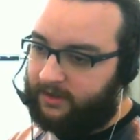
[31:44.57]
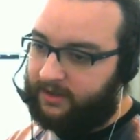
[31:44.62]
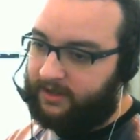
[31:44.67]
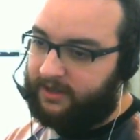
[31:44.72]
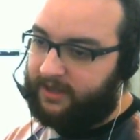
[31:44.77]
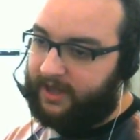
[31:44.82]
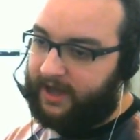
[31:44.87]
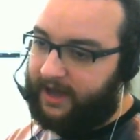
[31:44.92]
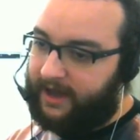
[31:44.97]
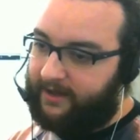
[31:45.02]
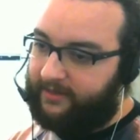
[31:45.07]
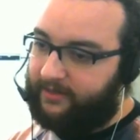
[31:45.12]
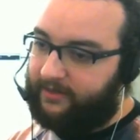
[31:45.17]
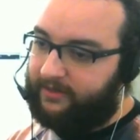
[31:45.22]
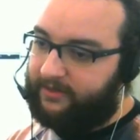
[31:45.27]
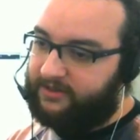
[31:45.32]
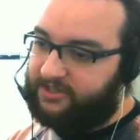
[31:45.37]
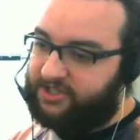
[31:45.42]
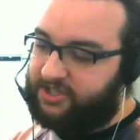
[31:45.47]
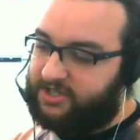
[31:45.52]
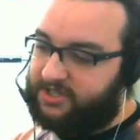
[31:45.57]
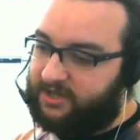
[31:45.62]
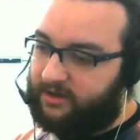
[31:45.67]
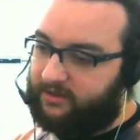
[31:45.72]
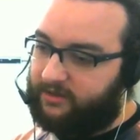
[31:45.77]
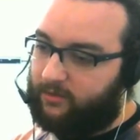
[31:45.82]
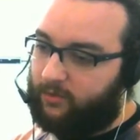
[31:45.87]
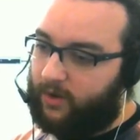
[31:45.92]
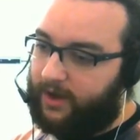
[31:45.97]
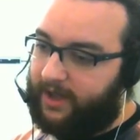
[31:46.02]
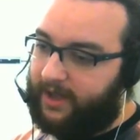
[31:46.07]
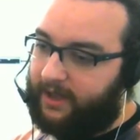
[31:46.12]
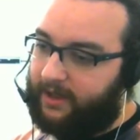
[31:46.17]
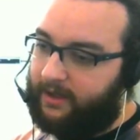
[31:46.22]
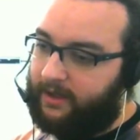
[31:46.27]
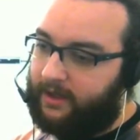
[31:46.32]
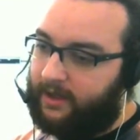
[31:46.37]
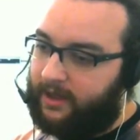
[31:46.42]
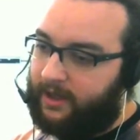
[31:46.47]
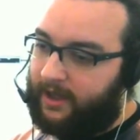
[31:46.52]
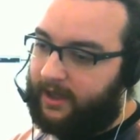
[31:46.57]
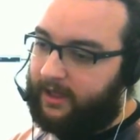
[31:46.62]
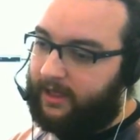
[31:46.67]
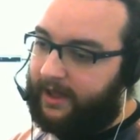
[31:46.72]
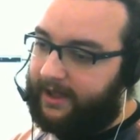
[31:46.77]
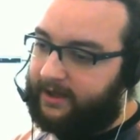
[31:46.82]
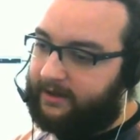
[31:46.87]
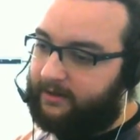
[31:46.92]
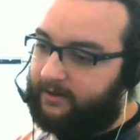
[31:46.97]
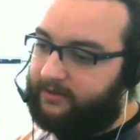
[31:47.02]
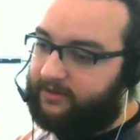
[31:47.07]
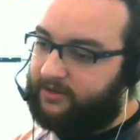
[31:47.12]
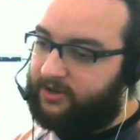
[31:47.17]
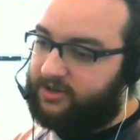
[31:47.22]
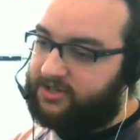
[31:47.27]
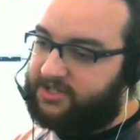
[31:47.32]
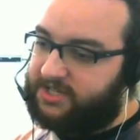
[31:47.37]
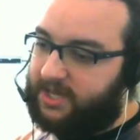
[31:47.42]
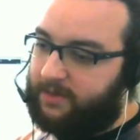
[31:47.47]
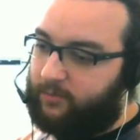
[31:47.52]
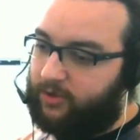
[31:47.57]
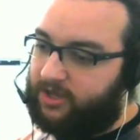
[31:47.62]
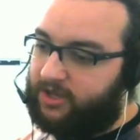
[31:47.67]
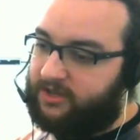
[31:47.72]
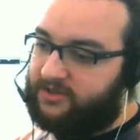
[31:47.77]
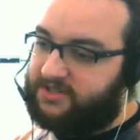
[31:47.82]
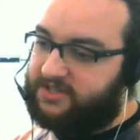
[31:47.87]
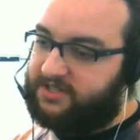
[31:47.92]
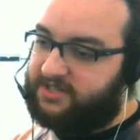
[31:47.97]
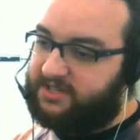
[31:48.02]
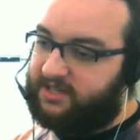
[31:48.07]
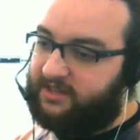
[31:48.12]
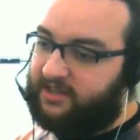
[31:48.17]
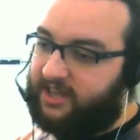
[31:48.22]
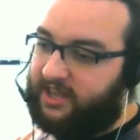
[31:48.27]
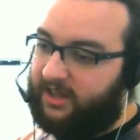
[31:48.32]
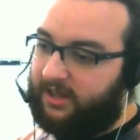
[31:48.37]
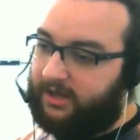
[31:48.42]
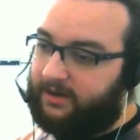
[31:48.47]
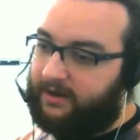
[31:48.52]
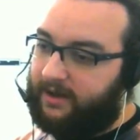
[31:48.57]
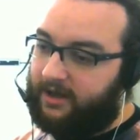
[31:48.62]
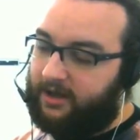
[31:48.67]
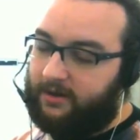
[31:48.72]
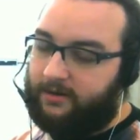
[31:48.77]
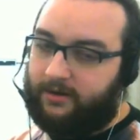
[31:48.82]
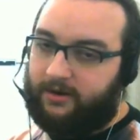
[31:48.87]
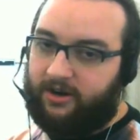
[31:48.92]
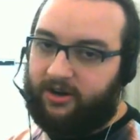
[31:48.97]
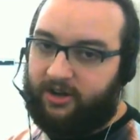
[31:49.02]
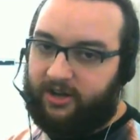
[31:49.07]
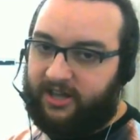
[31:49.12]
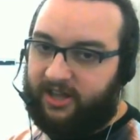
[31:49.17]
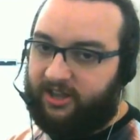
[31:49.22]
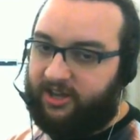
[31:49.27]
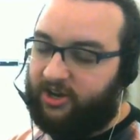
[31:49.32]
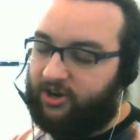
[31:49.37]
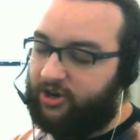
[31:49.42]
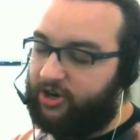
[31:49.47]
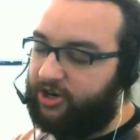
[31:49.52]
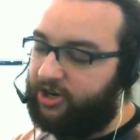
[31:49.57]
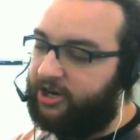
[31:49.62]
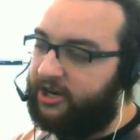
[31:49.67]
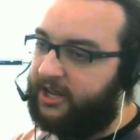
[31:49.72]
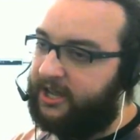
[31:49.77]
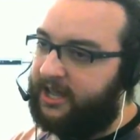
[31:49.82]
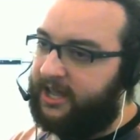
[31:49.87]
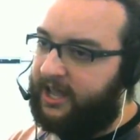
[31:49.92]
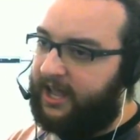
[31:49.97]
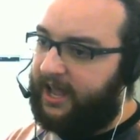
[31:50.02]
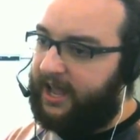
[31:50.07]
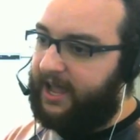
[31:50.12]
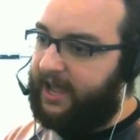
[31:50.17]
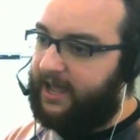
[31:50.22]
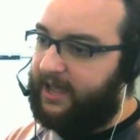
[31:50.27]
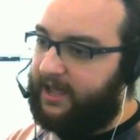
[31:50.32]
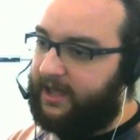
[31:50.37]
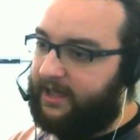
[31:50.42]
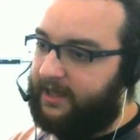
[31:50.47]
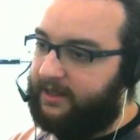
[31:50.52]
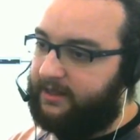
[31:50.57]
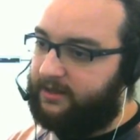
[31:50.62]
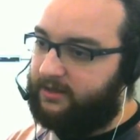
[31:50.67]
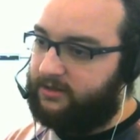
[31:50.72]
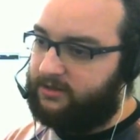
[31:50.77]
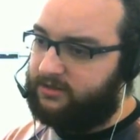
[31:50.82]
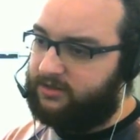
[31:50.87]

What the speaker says: Yeah, she's on the way, and like the nurse skip would consist in killing her, and